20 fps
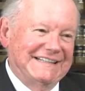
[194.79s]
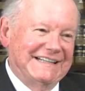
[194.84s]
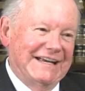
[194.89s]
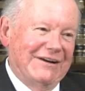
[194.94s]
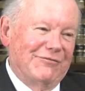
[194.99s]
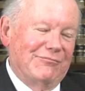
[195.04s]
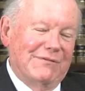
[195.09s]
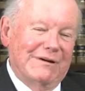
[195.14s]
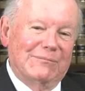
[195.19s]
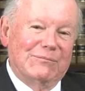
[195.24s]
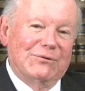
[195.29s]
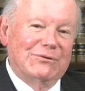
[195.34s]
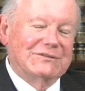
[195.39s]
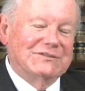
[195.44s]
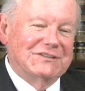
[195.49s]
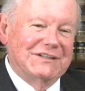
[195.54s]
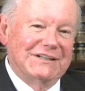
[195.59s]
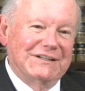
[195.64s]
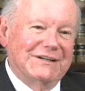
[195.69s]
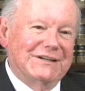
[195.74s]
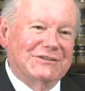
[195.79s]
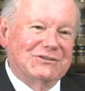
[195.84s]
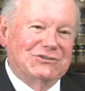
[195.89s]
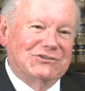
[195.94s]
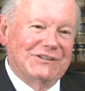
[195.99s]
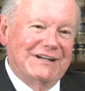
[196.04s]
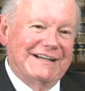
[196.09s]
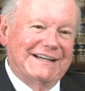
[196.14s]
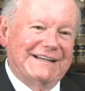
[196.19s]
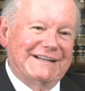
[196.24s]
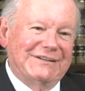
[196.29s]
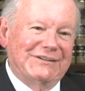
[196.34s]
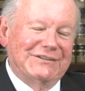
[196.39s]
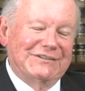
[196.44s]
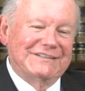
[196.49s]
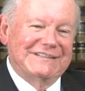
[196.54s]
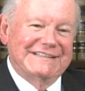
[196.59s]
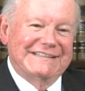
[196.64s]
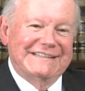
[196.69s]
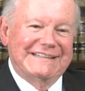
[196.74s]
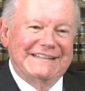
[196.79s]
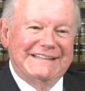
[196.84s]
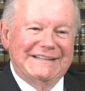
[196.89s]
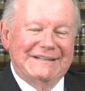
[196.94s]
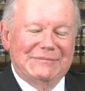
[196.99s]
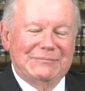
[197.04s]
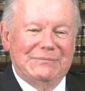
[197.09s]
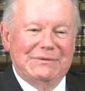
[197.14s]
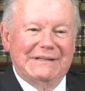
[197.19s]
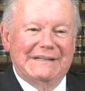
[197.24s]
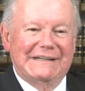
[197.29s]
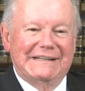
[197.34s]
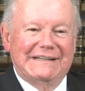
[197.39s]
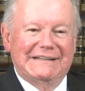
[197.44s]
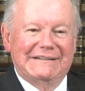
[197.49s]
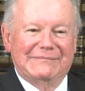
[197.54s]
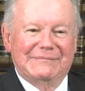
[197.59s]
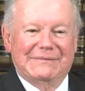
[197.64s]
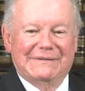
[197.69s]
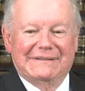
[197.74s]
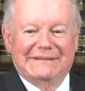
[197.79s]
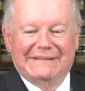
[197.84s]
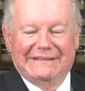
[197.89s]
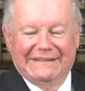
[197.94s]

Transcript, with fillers: I remember as a young child being in,